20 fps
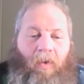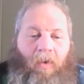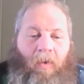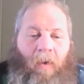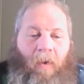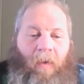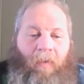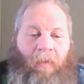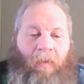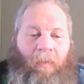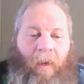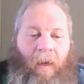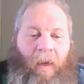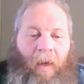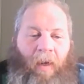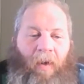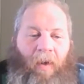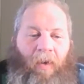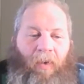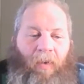To
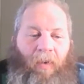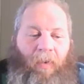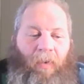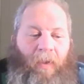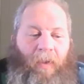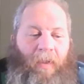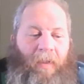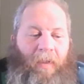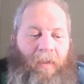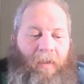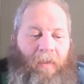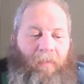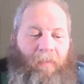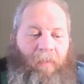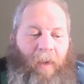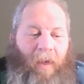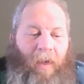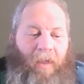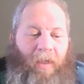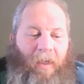everybody who is
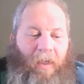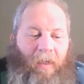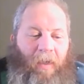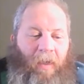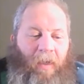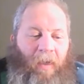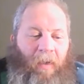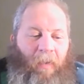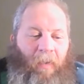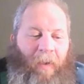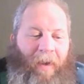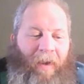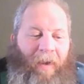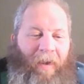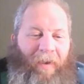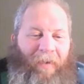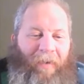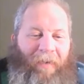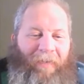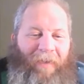patiently
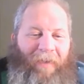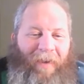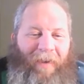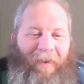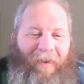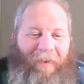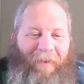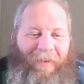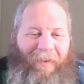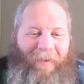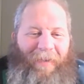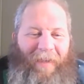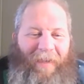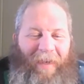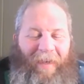waiting our videos,